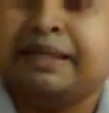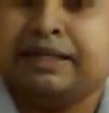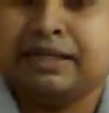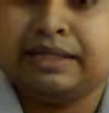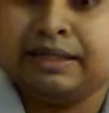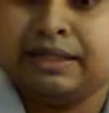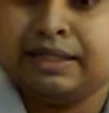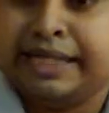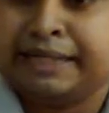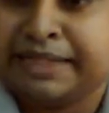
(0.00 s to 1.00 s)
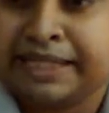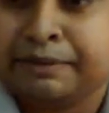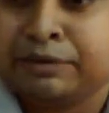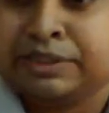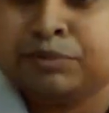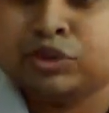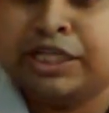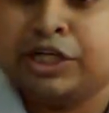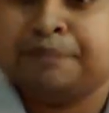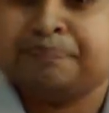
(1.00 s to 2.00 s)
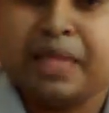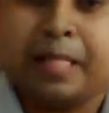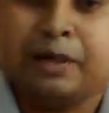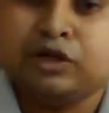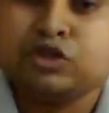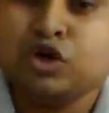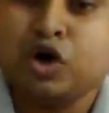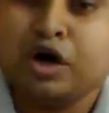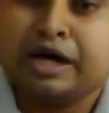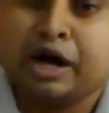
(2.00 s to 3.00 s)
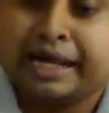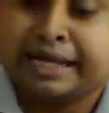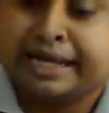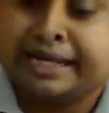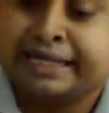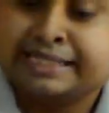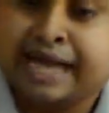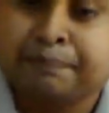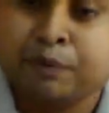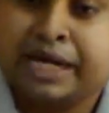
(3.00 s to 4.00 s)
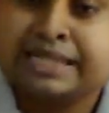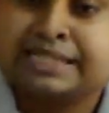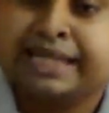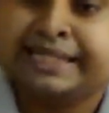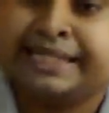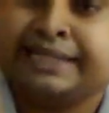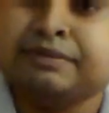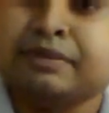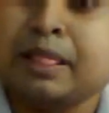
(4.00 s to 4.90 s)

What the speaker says: Let me tell about the Brewster law. So it is unpolarized light hitting.